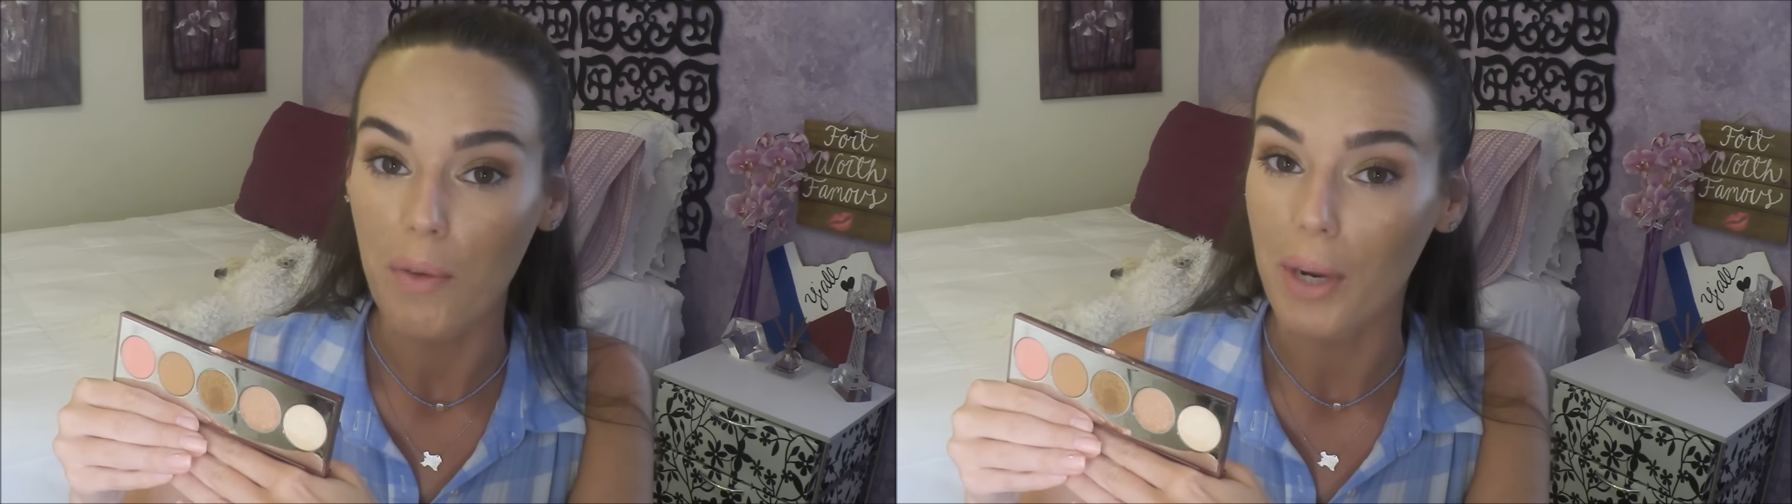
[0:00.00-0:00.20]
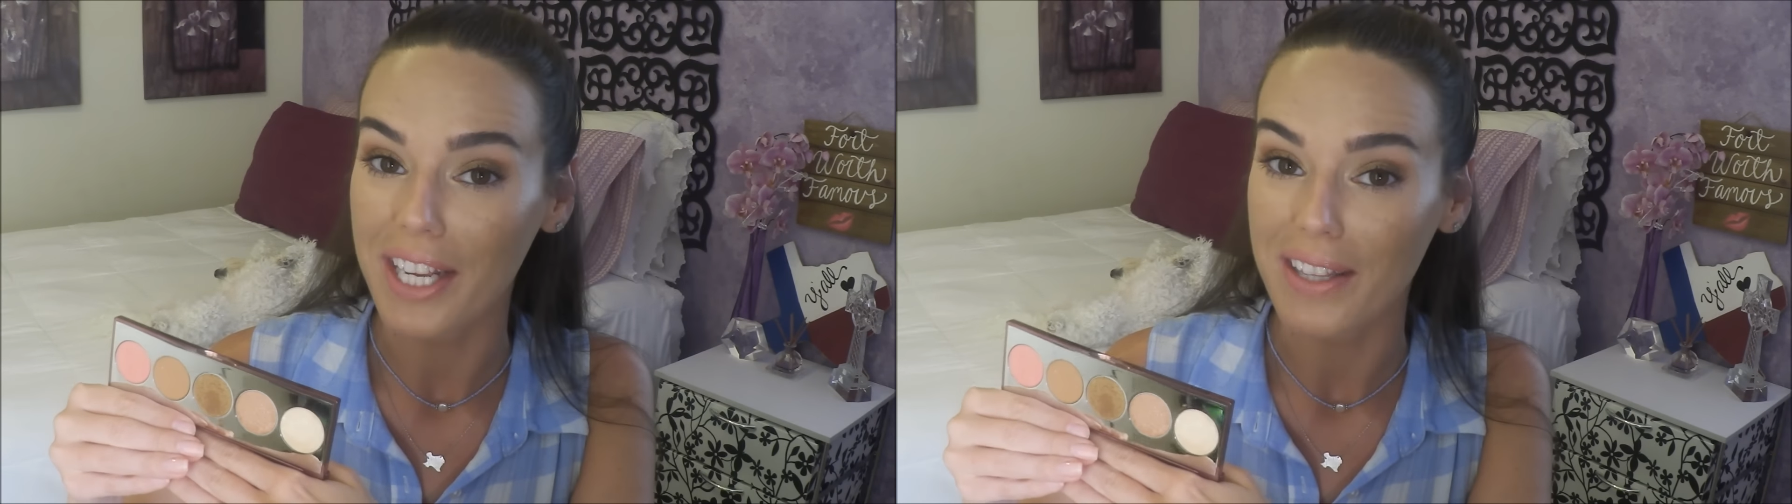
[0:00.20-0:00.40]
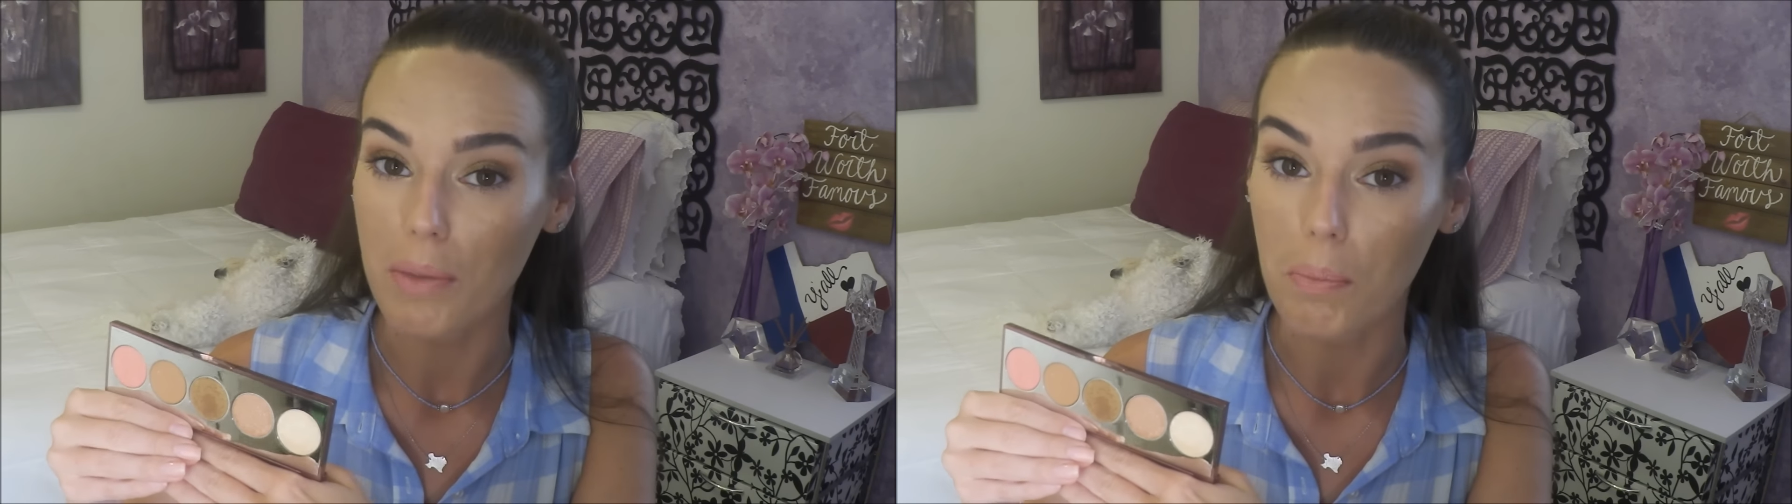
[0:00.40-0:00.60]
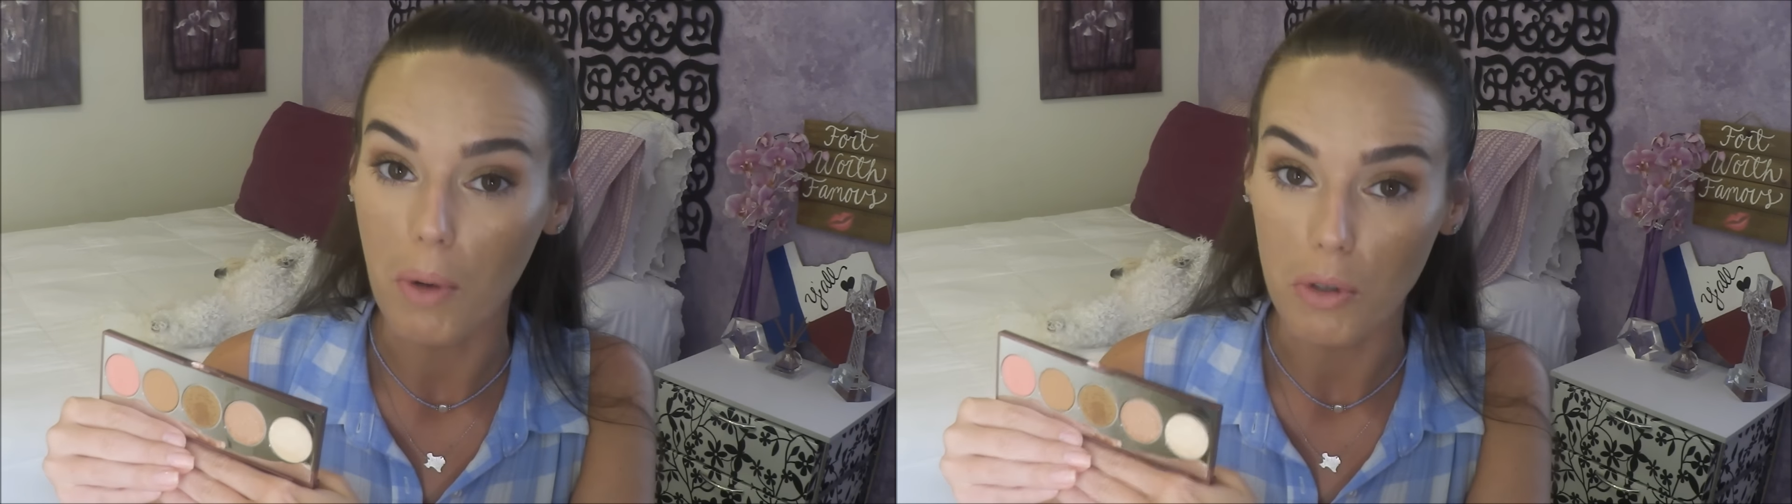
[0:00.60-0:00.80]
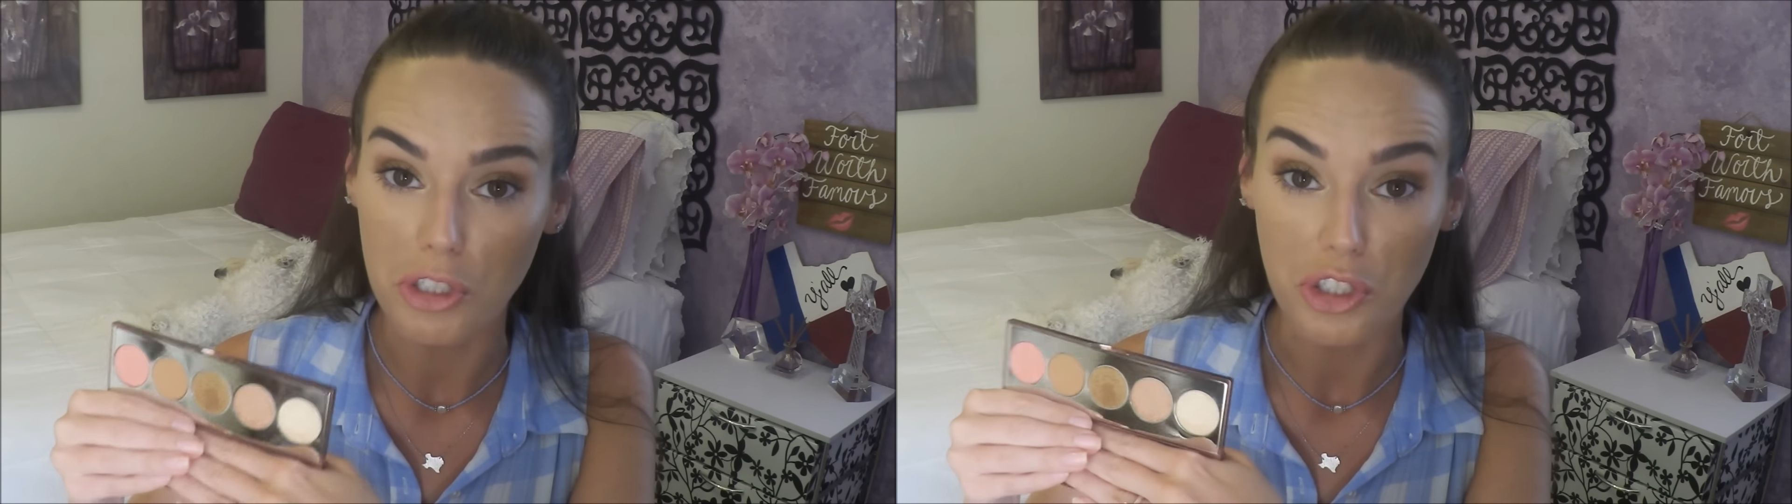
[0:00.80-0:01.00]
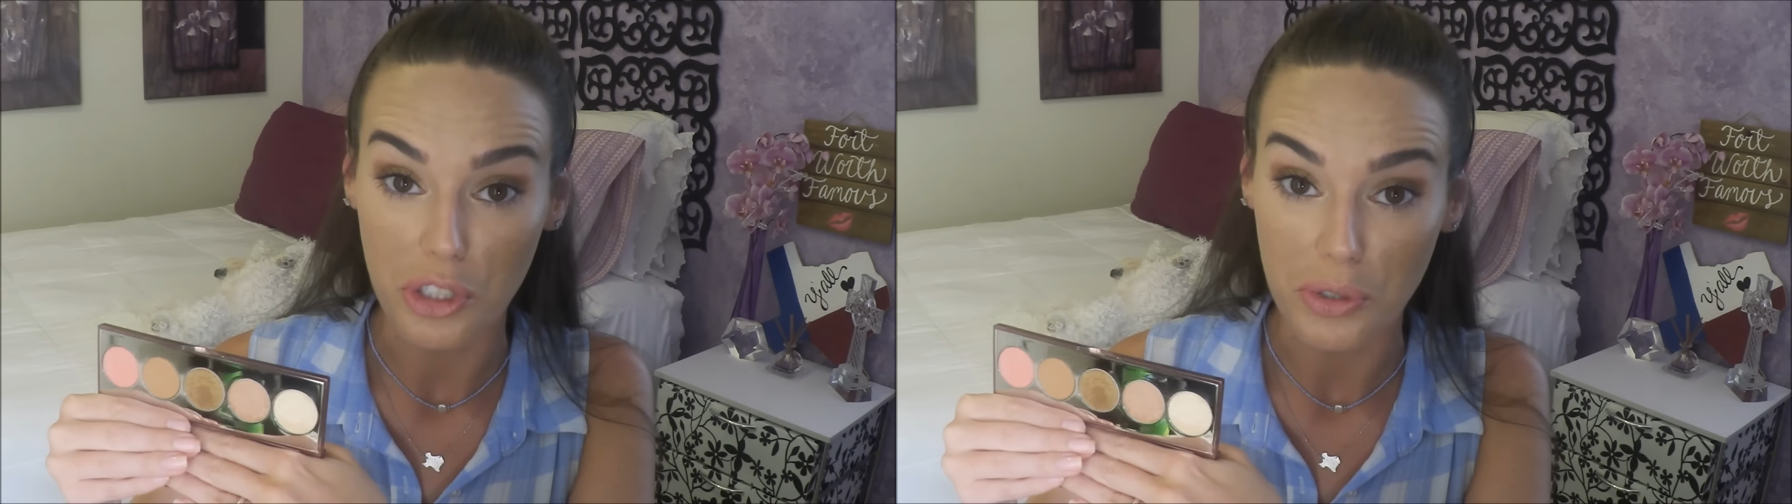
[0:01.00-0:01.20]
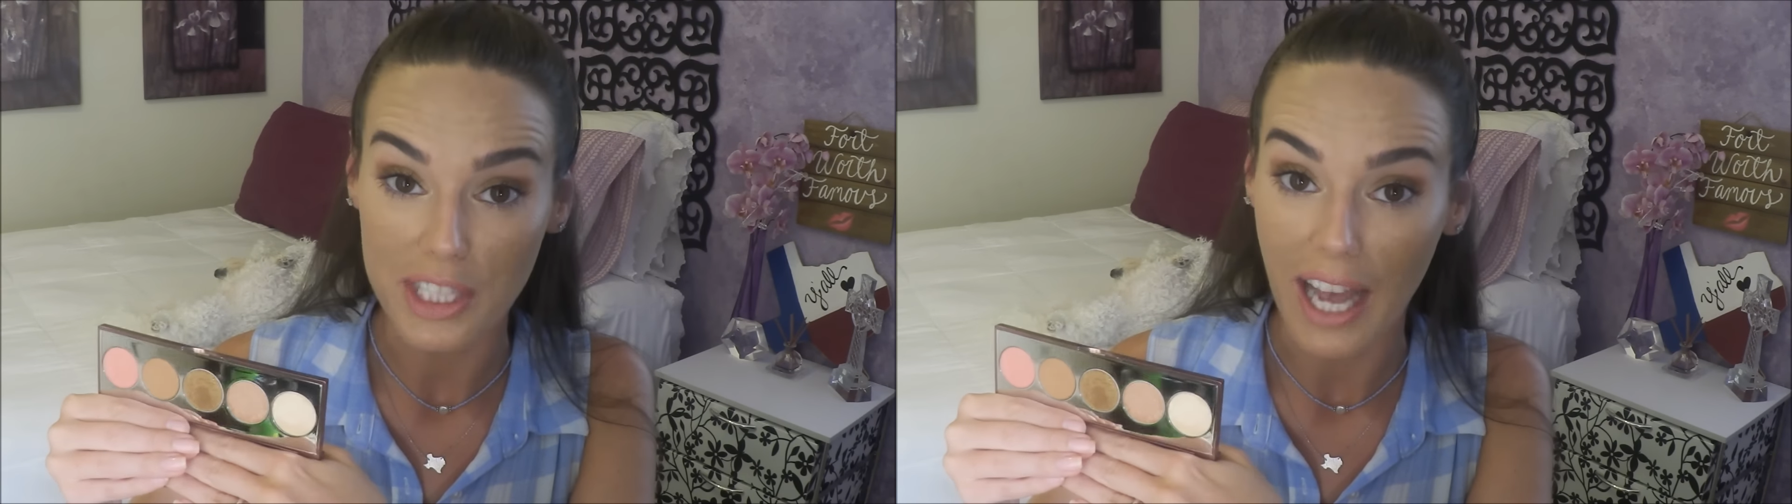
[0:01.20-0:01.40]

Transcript: I want to get the most use